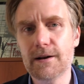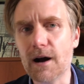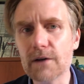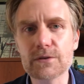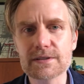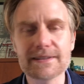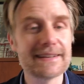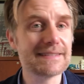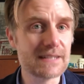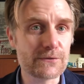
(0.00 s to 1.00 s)
Obviously,
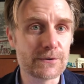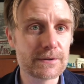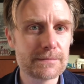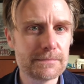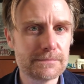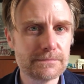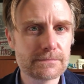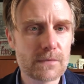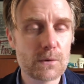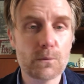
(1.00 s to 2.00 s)
it's different.
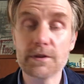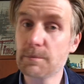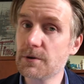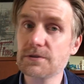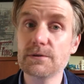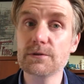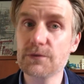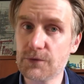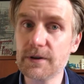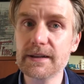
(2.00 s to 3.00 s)
When the person who's
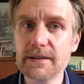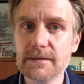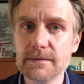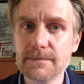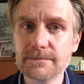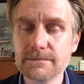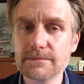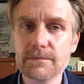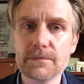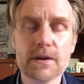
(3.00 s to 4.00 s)
free
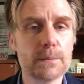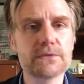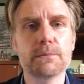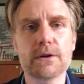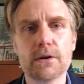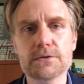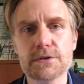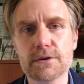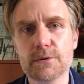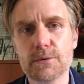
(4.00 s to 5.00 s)
comes from a
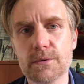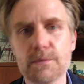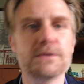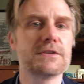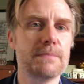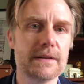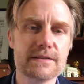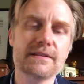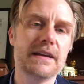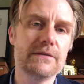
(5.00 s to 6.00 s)
culture which has been
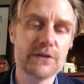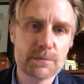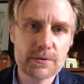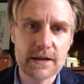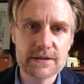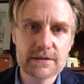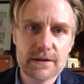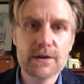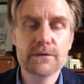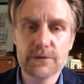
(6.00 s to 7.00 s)
enslaved and oppressed
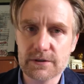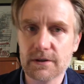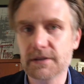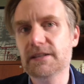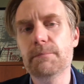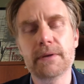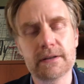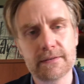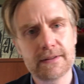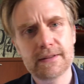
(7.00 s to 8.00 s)
for as long as they've
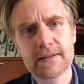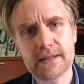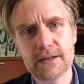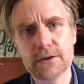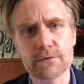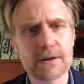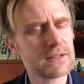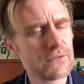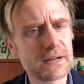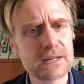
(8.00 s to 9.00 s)
been in here, right? It's
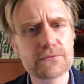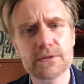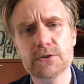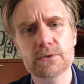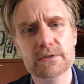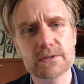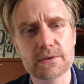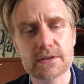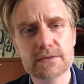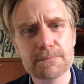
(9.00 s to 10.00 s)
very different than George
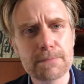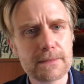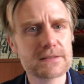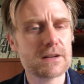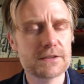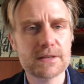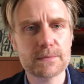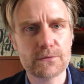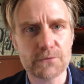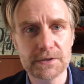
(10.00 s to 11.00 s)
Lucas. This concept
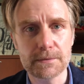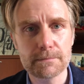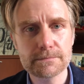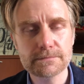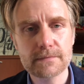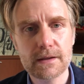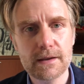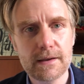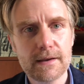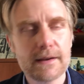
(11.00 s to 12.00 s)
of freedom.
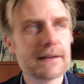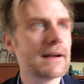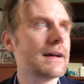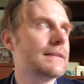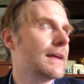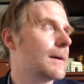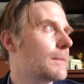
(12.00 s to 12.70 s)
God damn.